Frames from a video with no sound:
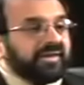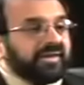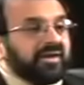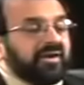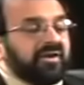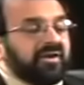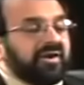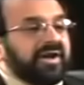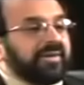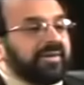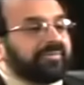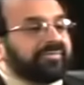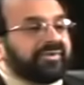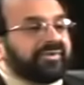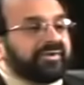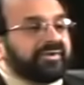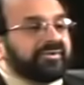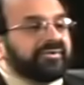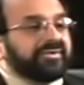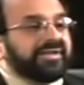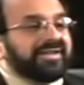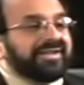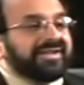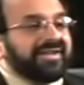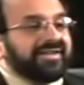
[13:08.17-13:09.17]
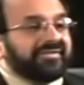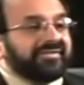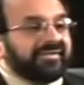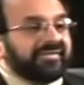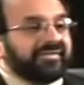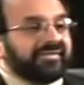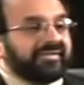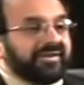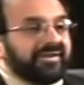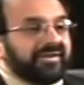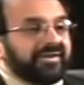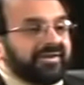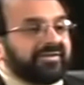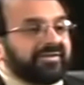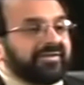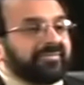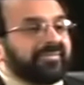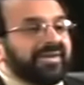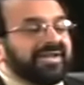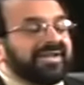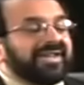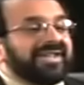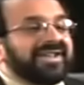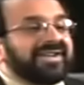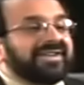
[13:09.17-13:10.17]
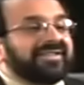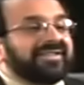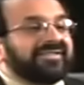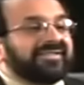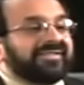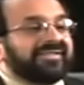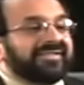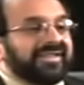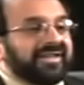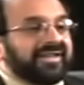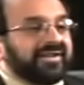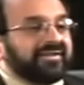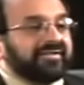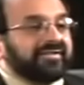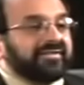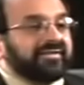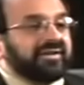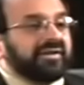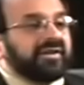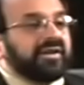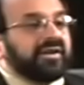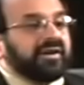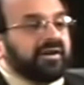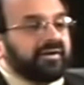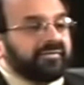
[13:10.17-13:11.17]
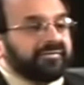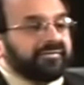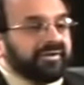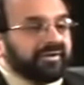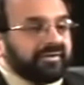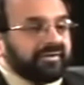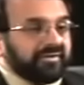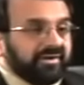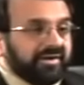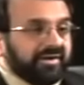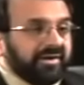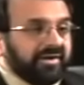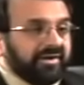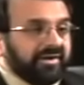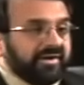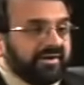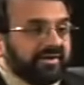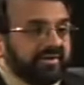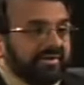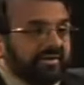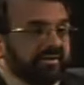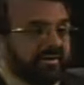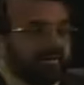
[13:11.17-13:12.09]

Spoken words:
are absolutely necessary to make any sense of the Quran,